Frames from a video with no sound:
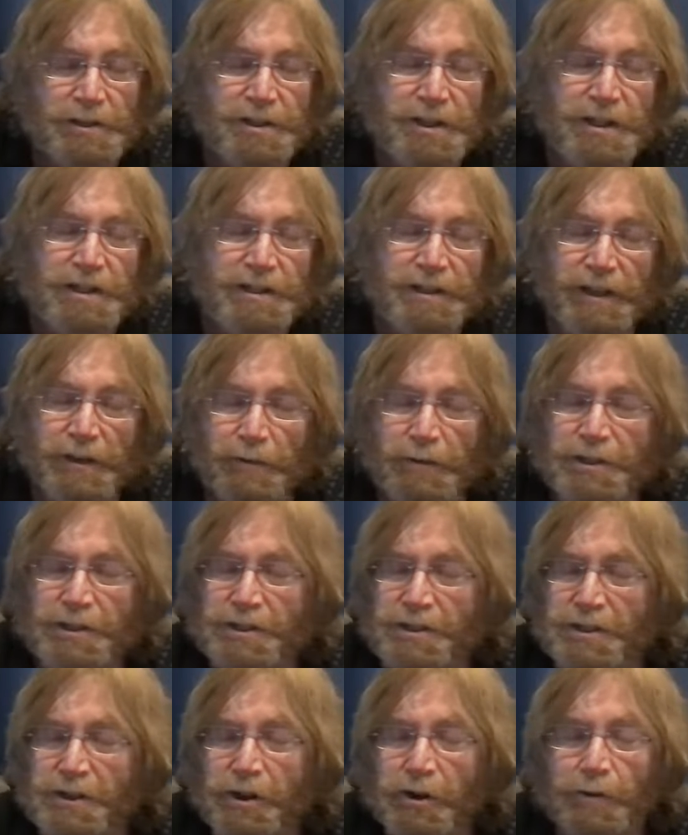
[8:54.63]
CT, which
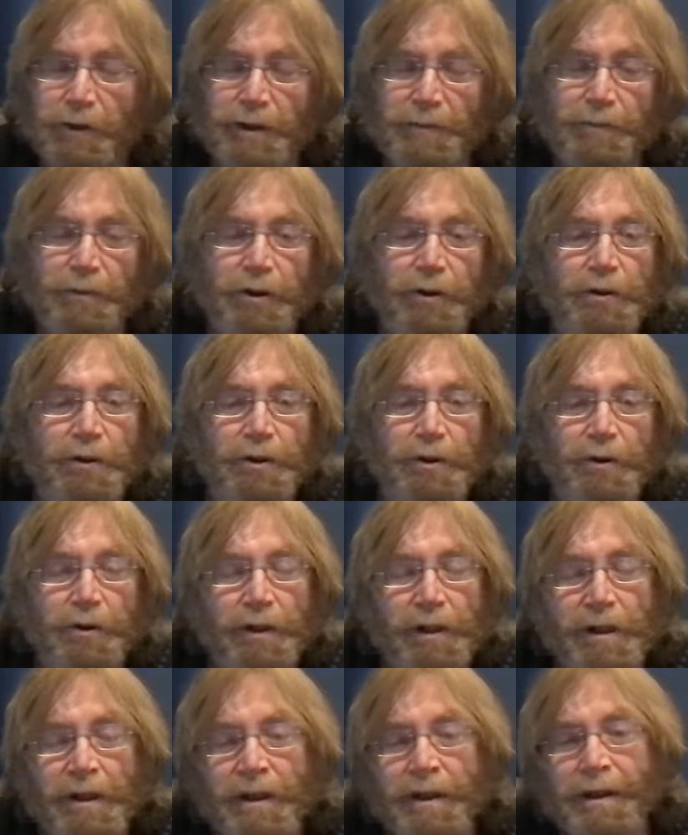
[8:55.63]
is the correct
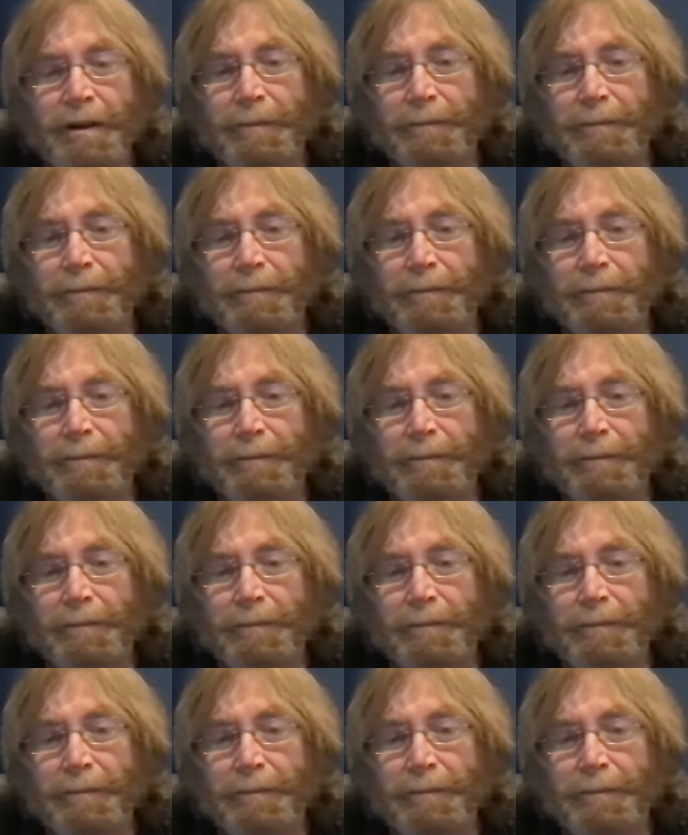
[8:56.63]
protocol,